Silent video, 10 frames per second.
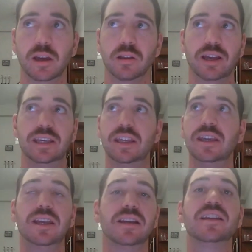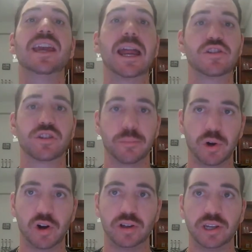Like, he can catch the
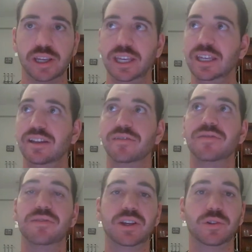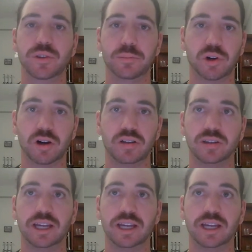ball. He can field the ball.